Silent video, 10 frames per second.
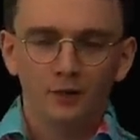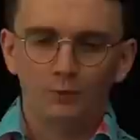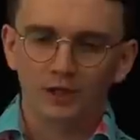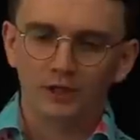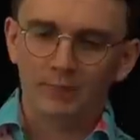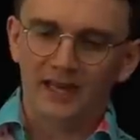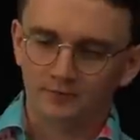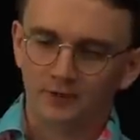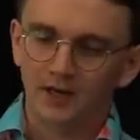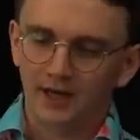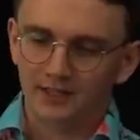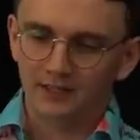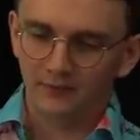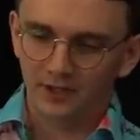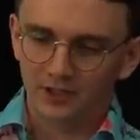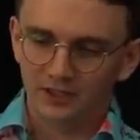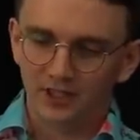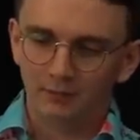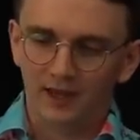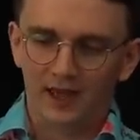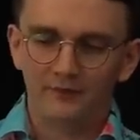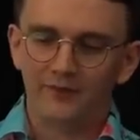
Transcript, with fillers: one of the best regarded divisions in the BF,